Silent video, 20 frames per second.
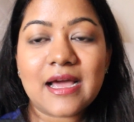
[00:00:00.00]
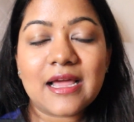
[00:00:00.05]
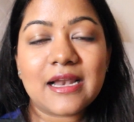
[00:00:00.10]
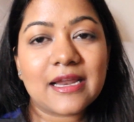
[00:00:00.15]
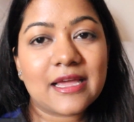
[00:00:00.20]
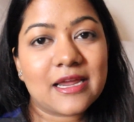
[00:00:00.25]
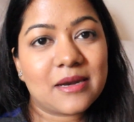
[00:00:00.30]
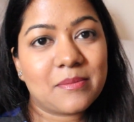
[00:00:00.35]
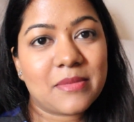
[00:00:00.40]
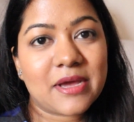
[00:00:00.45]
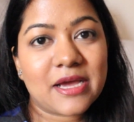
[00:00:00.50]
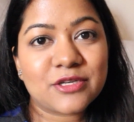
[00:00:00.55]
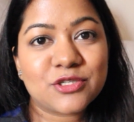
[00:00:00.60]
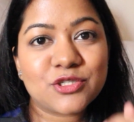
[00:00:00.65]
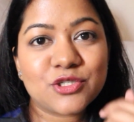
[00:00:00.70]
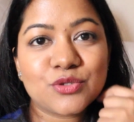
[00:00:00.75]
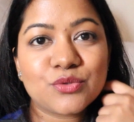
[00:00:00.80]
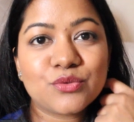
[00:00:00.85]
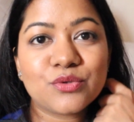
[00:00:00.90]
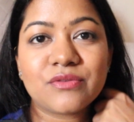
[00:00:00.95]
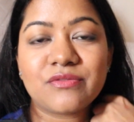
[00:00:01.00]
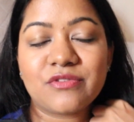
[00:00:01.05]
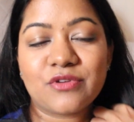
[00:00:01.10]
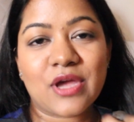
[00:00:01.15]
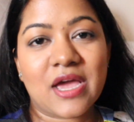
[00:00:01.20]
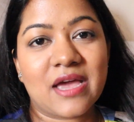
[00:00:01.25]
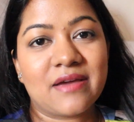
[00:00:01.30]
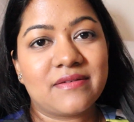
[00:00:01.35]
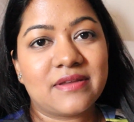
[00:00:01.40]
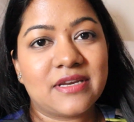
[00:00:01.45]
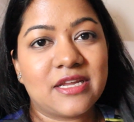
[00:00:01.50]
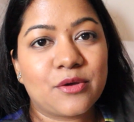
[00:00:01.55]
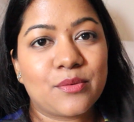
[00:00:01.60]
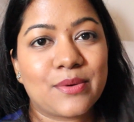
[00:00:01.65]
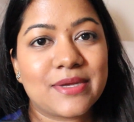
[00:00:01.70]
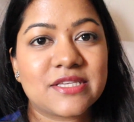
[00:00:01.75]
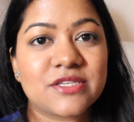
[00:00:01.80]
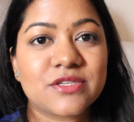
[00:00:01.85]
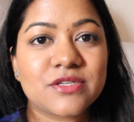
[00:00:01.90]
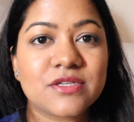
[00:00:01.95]
I'll get back to you if you have any
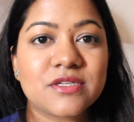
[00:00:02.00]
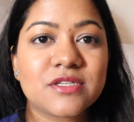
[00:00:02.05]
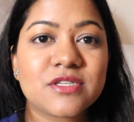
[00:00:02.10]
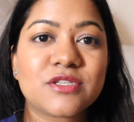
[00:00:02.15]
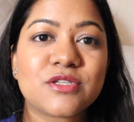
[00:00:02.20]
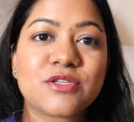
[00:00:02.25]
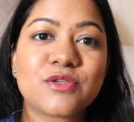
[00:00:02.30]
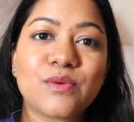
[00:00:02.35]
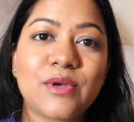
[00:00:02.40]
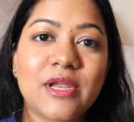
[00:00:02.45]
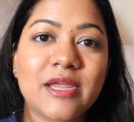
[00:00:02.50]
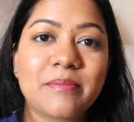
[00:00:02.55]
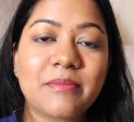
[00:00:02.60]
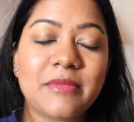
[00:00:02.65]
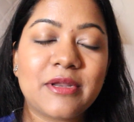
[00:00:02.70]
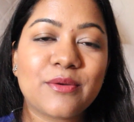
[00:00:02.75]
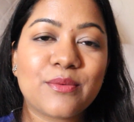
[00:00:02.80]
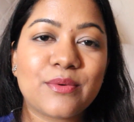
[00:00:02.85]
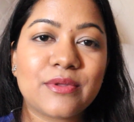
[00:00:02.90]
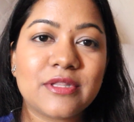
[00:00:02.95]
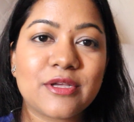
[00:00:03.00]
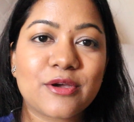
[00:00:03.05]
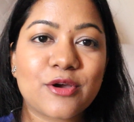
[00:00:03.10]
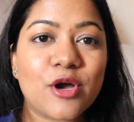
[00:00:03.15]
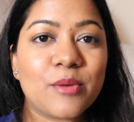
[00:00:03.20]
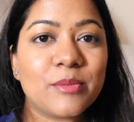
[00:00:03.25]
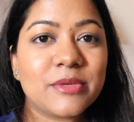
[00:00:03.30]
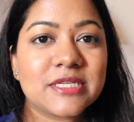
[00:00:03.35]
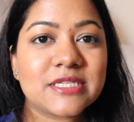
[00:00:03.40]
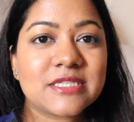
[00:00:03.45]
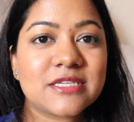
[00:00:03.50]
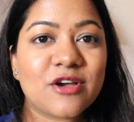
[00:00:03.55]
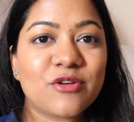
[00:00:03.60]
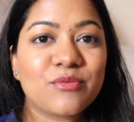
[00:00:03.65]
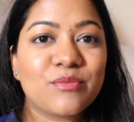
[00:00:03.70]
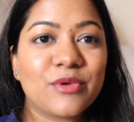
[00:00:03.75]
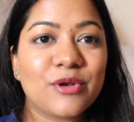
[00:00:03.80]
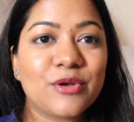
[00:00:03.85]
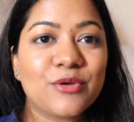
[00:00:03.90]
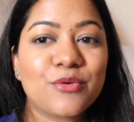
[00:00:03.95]
questions. To let me know in the comments
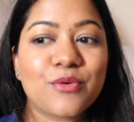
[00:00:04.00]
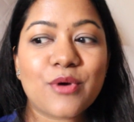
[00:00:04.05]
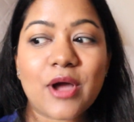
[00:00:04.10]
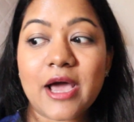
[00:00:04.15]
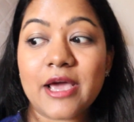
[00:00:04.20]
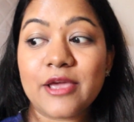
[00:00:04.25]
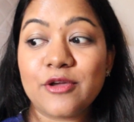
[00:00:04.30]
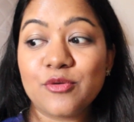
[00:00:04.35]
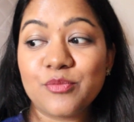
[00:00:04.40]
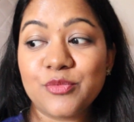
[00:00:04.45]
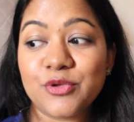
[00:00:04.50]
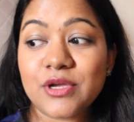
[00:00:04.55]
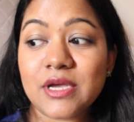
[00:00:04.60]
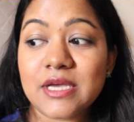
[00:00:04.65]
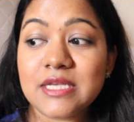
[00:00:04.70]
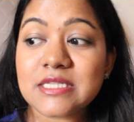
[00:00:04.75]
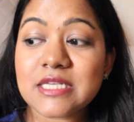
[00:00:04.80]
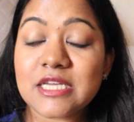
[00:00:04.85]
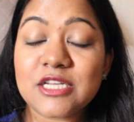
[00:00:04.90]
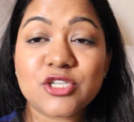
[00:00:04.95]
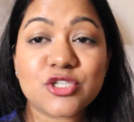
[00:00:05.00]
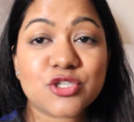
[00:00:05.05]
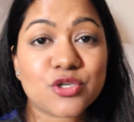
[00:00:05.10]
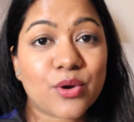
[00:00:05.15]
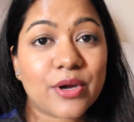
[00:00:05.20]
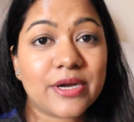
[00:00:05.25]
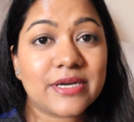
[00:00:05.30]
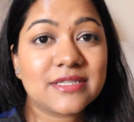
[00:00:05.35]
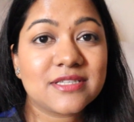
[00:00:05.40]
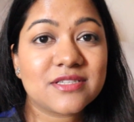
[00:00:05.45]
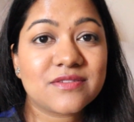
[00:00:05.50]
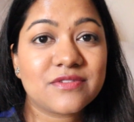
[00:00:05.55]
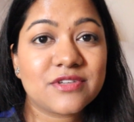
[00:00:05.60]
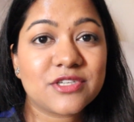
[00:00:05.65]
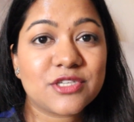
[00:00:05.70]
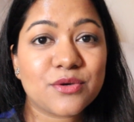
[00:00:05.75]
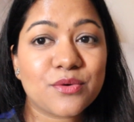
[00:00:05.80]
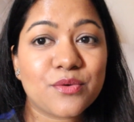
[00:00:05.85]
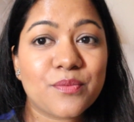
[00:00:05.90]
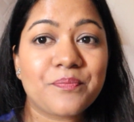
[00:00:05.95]
down below. I hope you guys enjoyed this
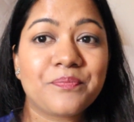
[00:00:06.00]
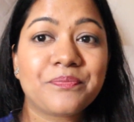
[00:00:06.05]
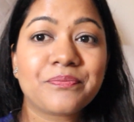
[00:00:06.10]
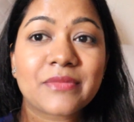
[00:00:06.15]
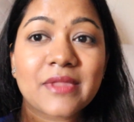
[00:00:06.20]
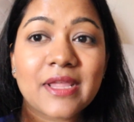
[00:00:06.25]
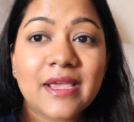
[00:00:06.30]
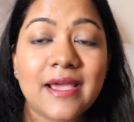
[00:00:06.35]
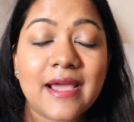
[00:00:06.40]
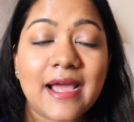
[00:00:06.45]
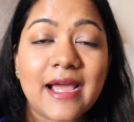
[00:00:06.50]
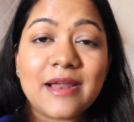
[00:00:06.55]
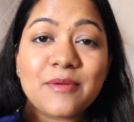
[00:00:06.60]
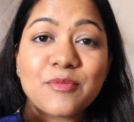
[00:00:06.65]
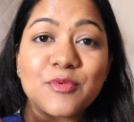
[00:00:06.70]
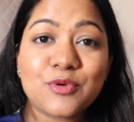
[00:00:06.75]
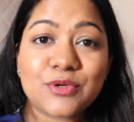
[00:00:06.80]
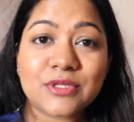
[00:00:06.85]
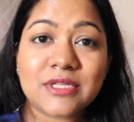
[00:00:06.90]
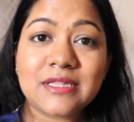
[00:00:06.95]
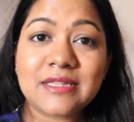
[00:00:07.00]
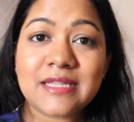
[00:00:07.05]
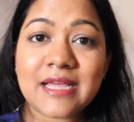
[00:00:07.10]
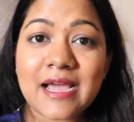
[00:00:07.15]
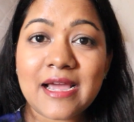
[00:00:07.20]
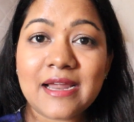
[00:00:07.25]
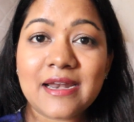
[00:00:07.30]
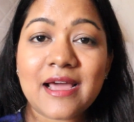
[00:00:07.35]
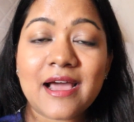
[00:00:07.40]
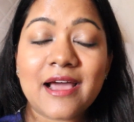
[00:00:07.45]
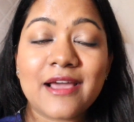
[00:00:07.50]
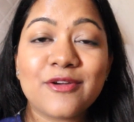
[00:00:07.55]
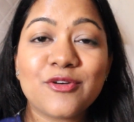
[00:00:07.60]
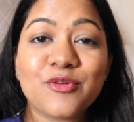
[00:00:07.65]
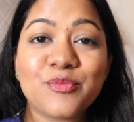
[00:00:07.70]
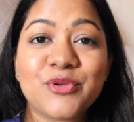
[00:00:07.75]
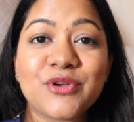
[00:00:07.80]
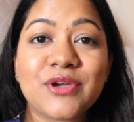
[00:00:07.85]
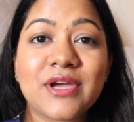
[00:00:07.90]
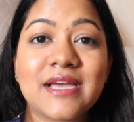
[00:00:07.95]
video, and more than that, I
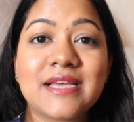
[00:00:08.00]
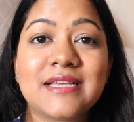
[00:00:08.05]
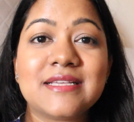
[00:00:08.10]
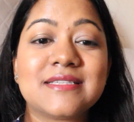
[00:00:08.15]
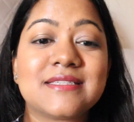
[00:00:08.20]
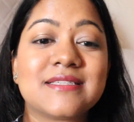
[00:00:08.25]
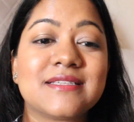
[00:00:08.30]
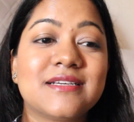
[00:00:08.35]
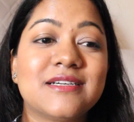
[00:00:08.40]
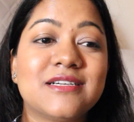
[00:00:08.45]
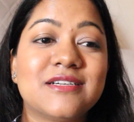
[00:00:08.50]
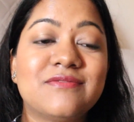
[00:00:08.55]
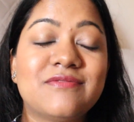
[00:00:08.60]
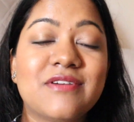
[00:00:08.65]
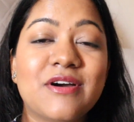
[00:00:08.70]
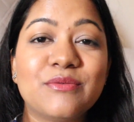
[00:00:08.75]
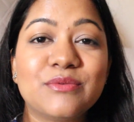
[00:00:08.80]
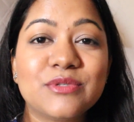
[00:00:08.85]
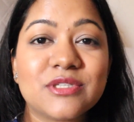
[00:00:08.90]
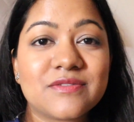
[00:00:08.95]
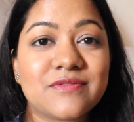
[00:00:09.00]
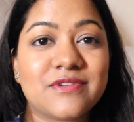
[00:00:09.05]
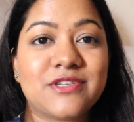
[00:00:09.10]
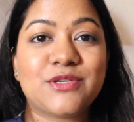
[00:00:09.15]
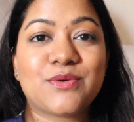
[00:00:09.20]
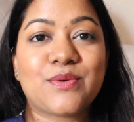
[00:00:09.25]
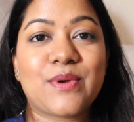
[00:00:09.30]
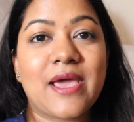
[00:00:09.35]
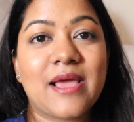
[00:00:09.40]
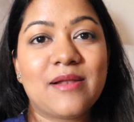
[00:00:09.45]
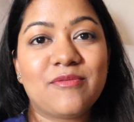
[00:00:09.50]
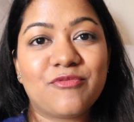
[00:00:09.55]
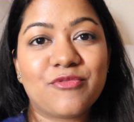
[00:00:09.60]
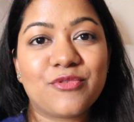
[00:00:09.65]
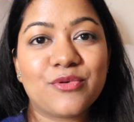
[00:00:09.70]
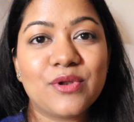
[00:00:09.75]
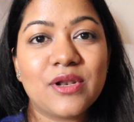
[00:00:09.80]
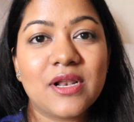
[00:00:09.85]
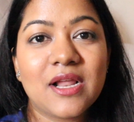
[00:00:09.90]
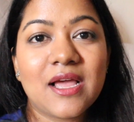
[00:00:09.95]
hope you guys found this video
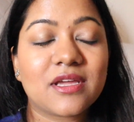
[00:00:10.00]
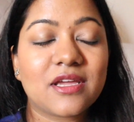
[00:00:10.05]
helpful.